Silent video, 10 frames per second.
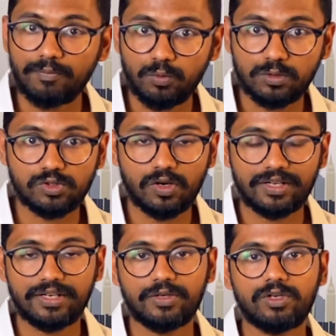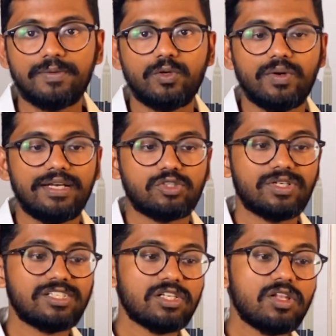postdoc degree you'll be doing so
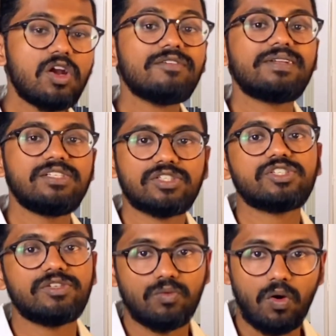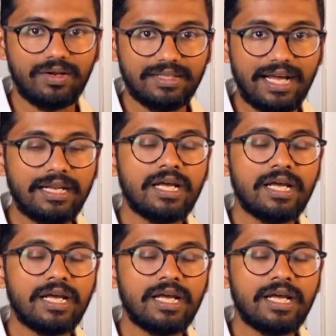it's a lot of research involved in that